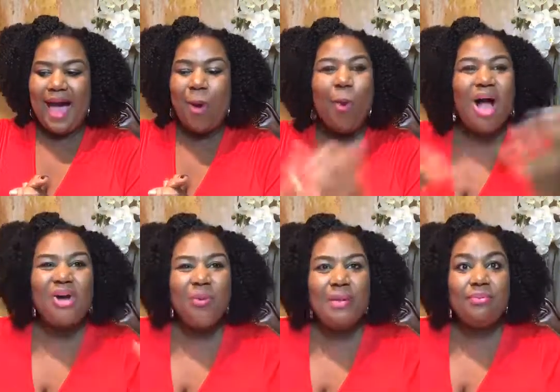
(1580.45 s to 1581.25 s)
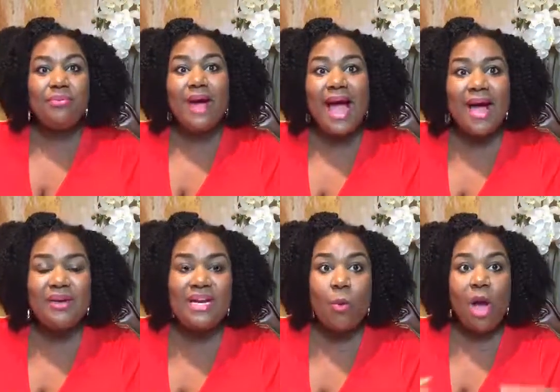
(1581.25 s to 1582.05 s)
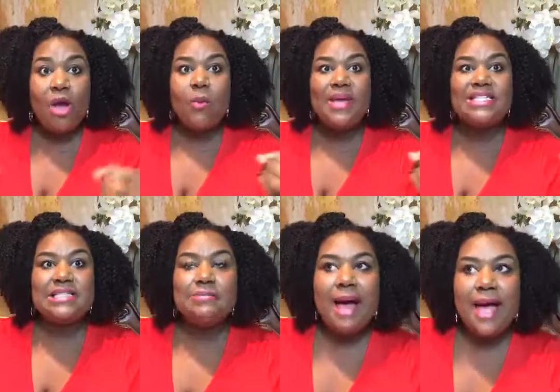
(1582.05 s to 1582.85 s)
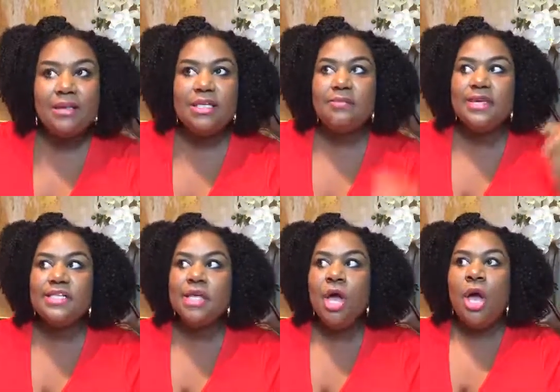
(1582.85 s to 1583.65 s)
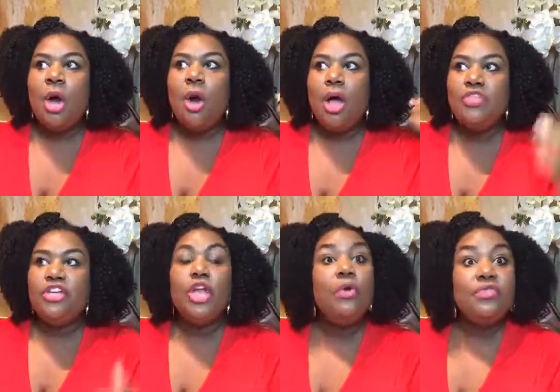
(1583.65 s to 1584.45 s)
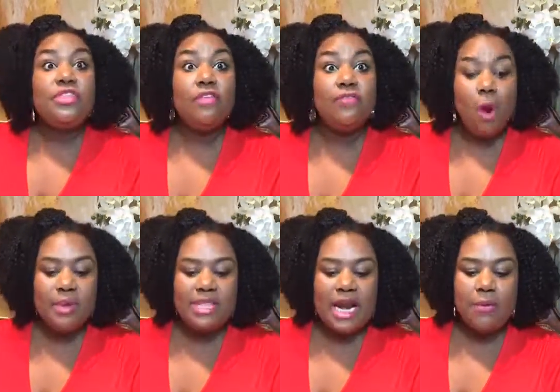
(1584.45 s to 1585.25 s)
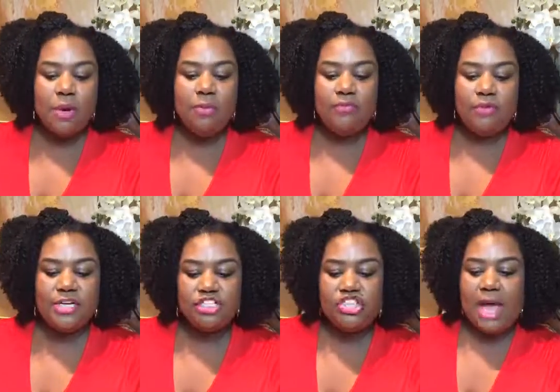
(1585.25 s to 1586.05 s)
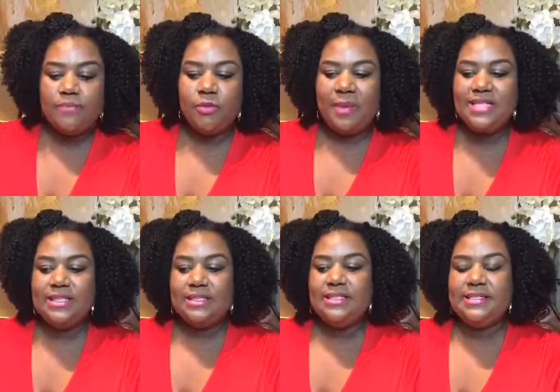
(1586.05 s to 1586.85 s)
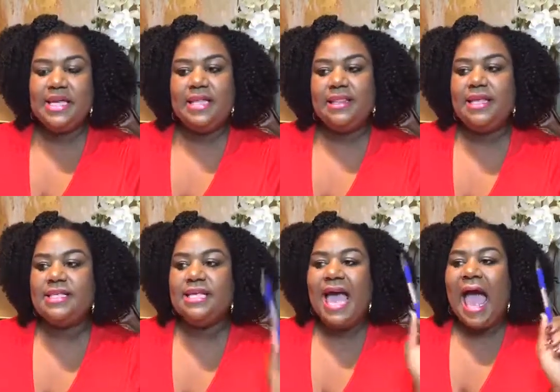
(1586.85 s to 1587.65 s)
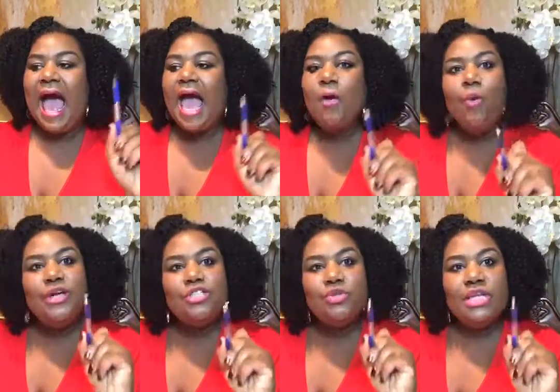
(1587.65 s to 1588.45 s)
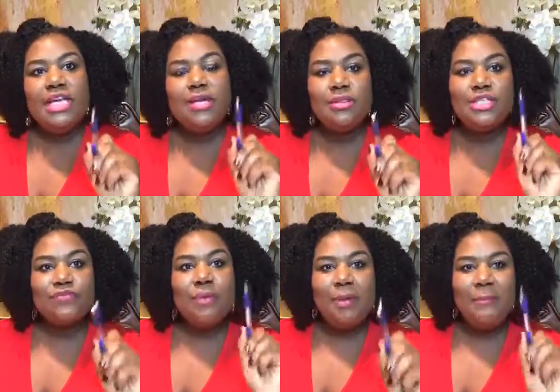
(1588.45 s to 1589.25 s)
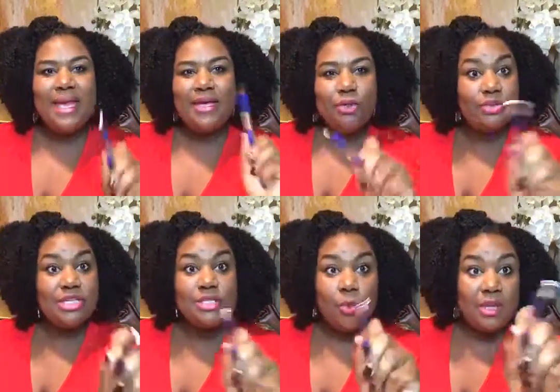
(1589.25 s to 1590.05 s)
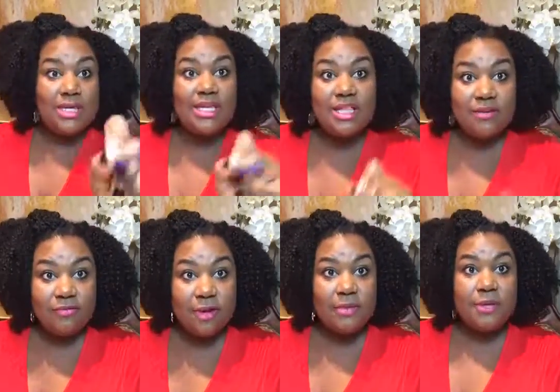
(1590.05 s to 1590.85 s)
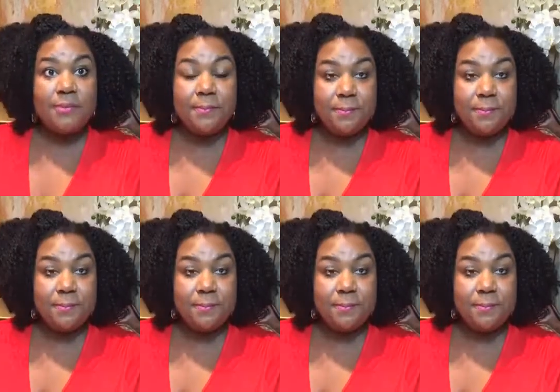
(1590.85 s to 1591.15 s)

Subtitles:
walk away proud and I walk away smiling, because the foreword that I wrote before his chapter basically said this: I want you to hear this from a man who doesn't want anything from you.